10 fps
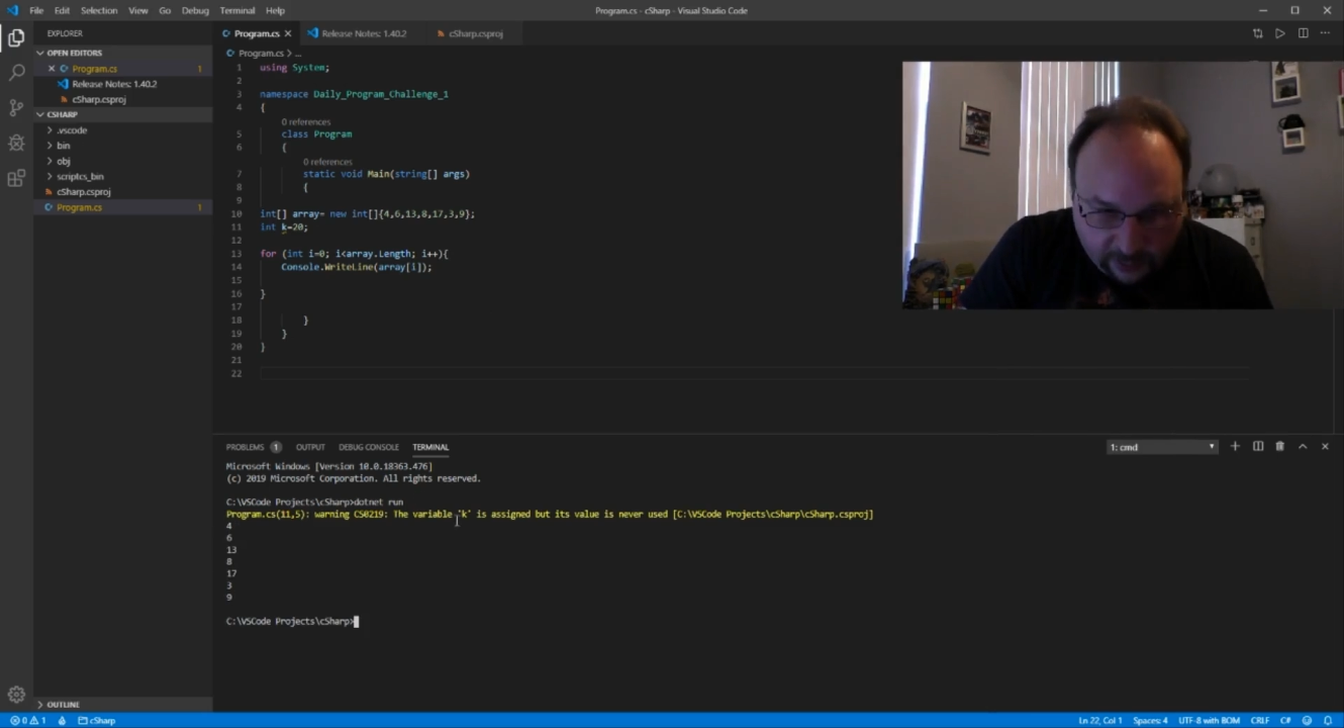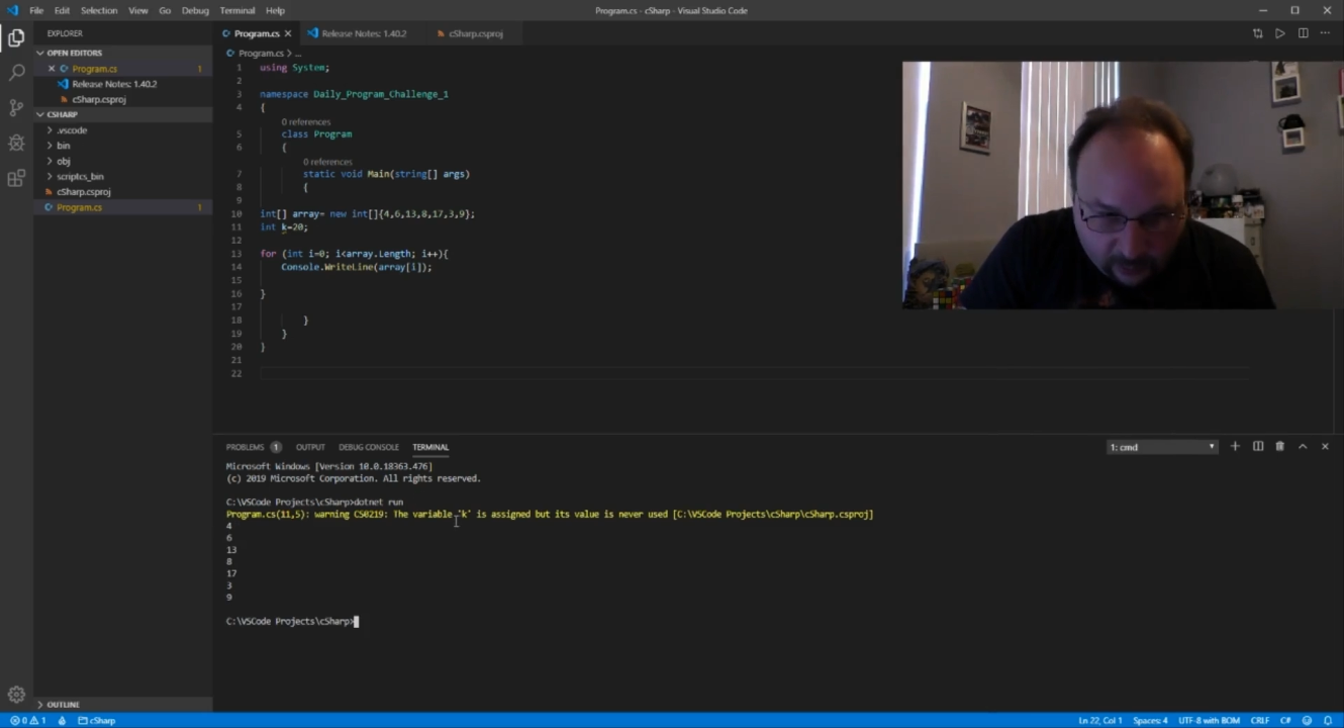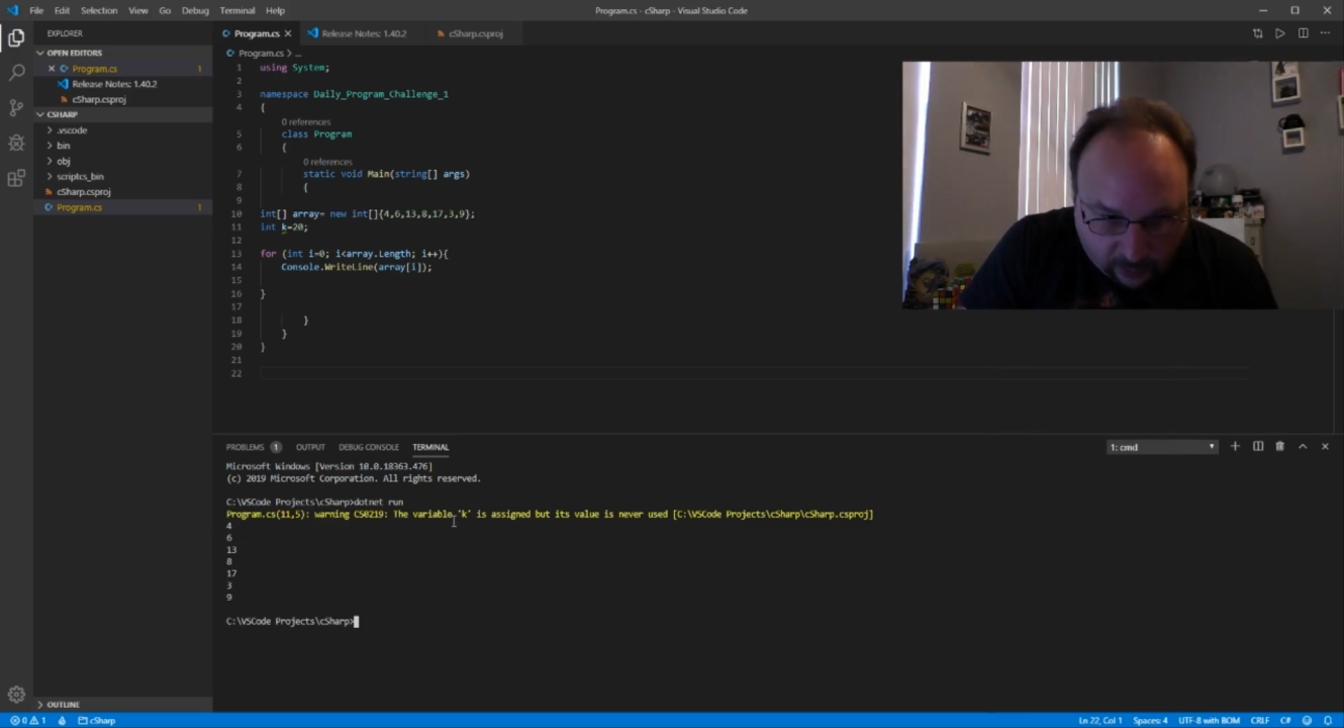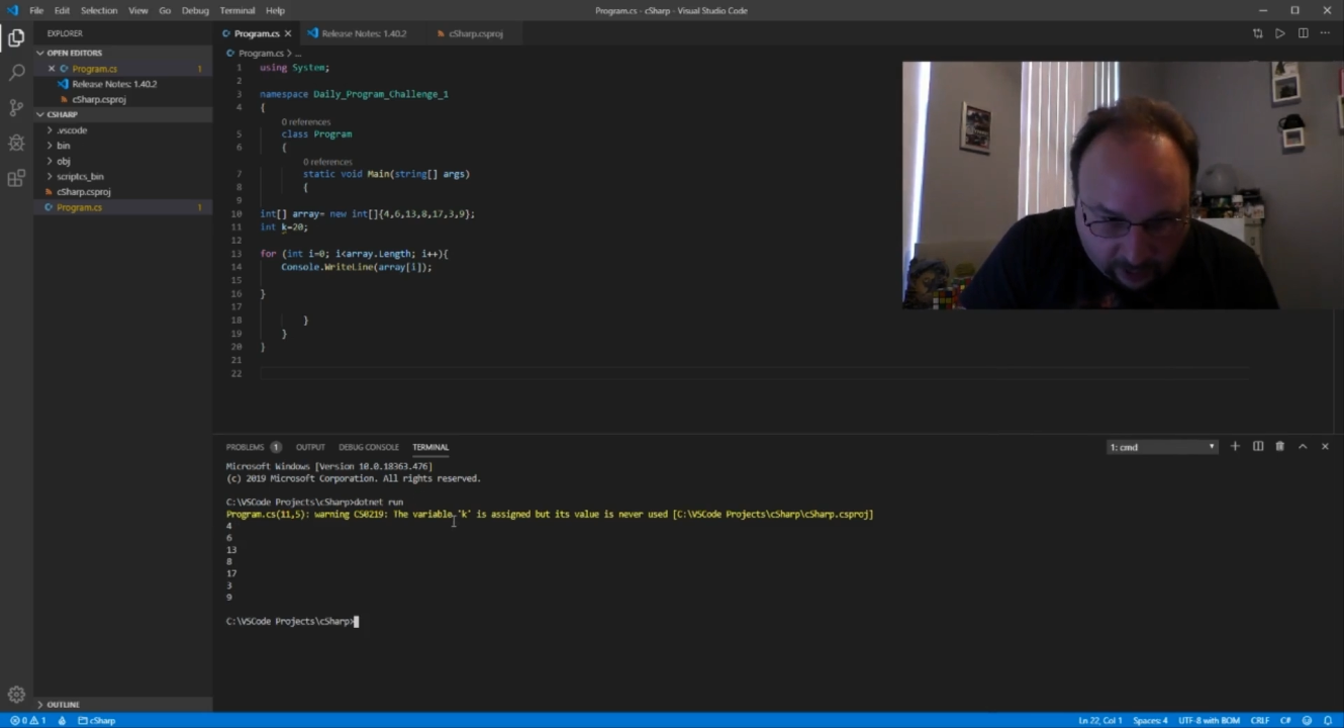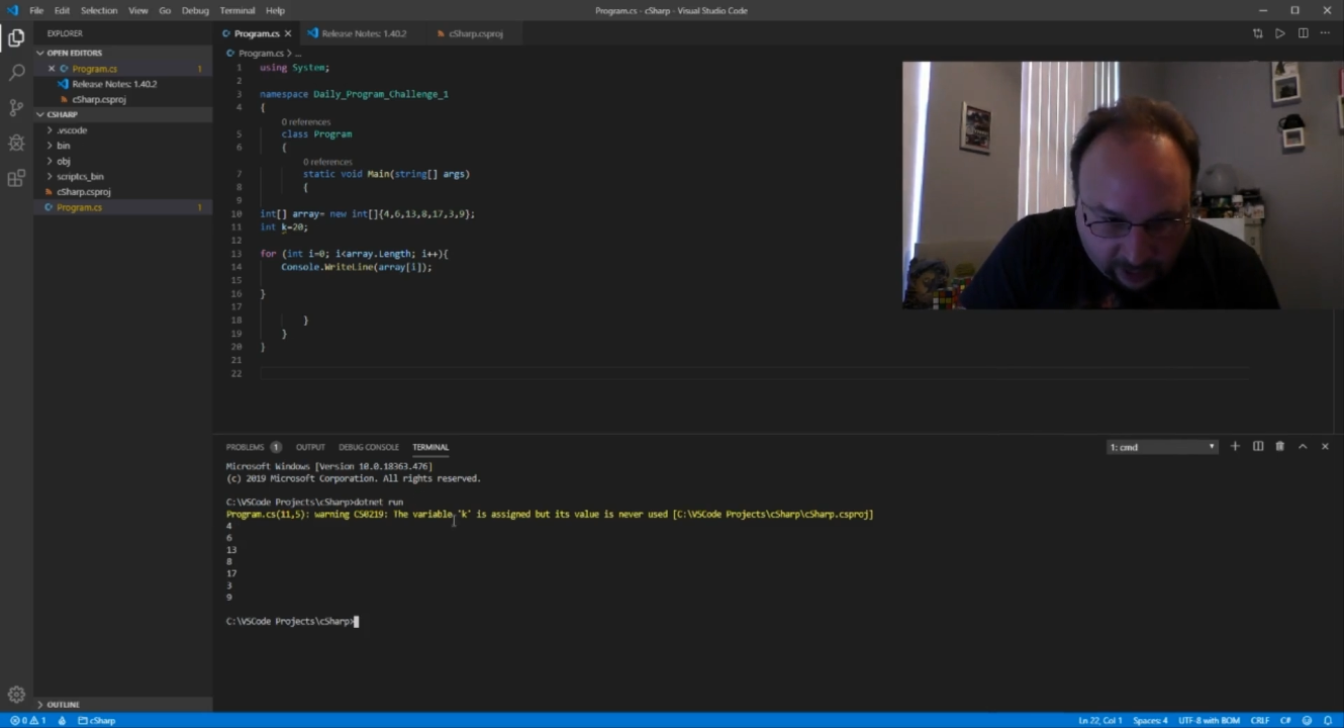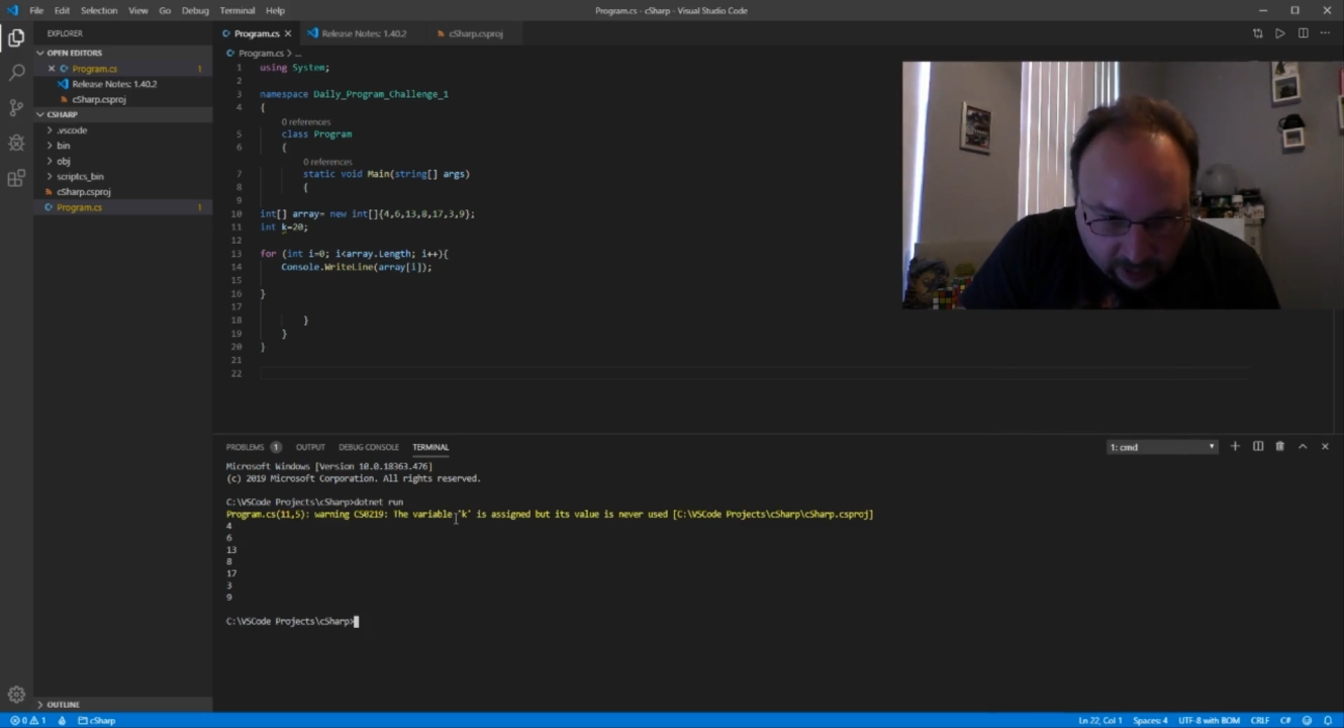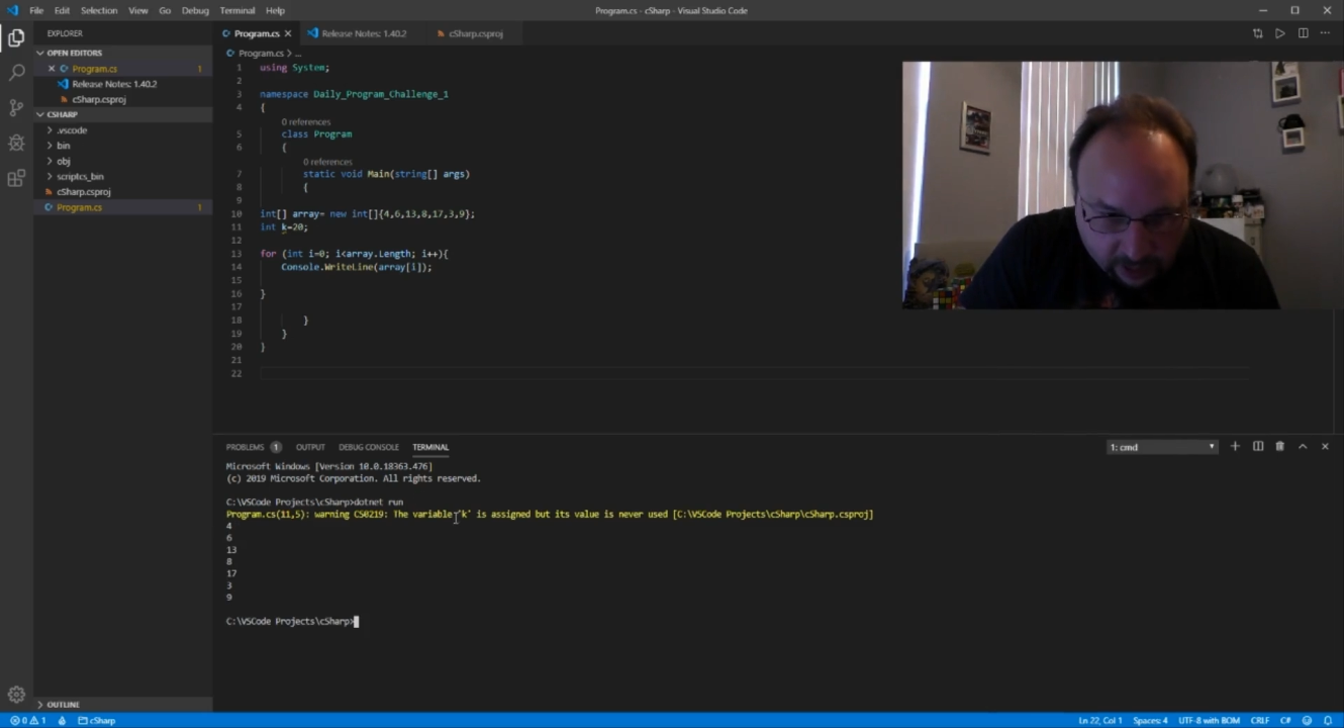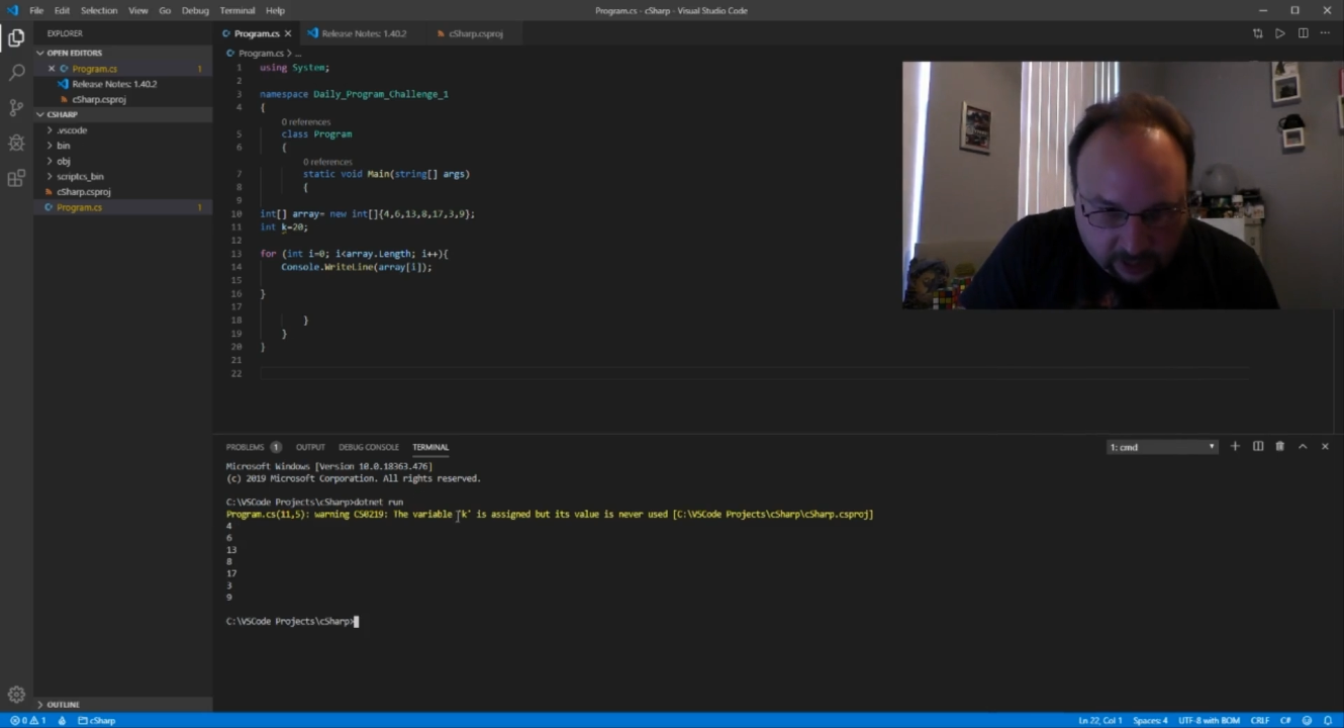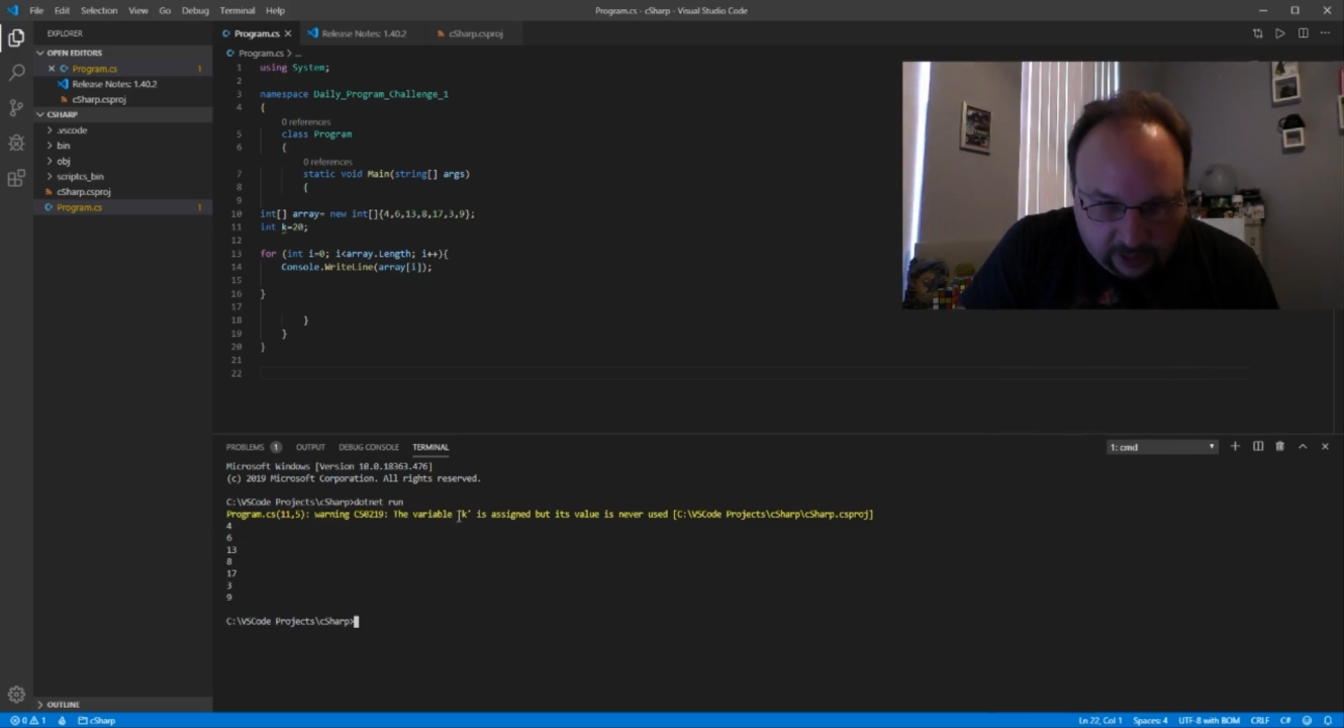me a warning